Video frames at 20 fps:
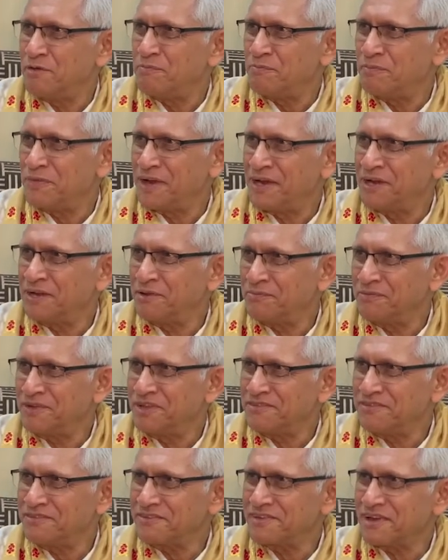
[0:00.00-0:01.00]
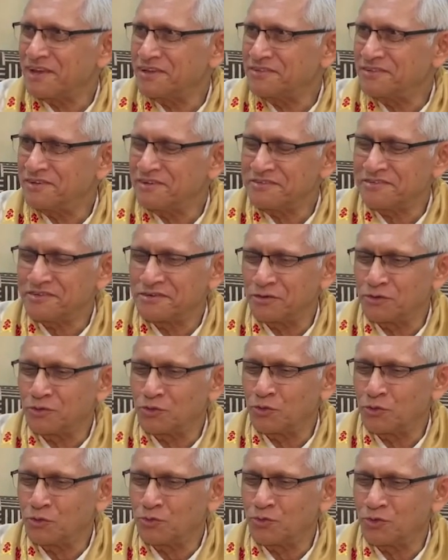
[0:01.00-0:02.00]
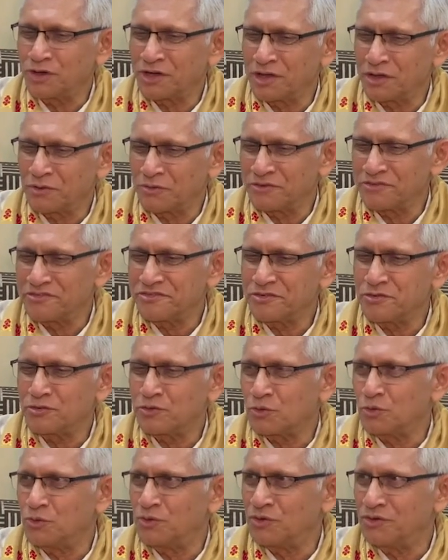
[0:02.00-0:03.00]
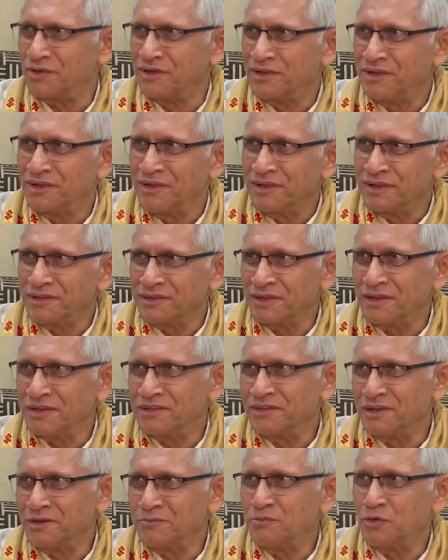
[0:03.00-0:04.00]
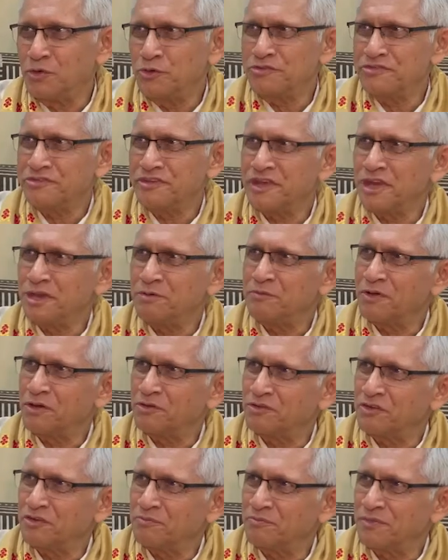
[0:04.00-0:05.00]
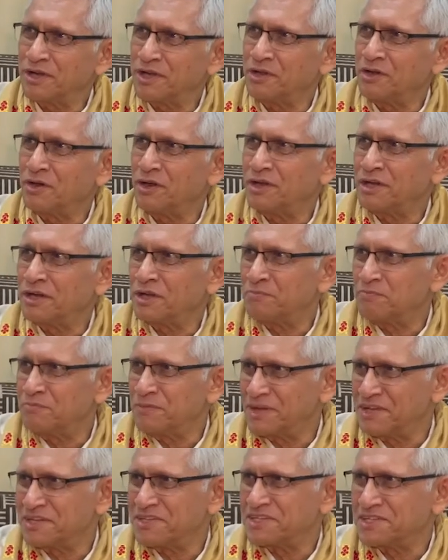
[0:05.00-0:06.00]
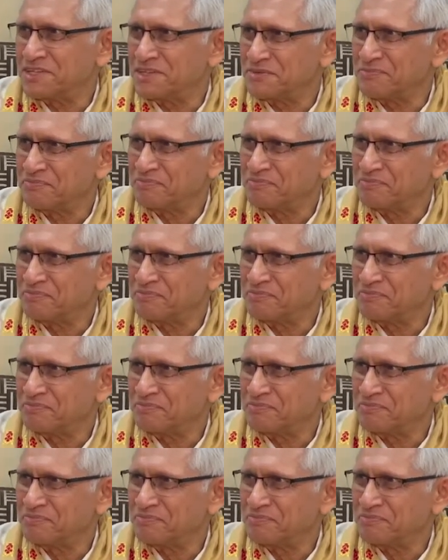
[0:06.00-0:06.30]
Penned means I just wrote what I was told. The other books came out of my contemplation.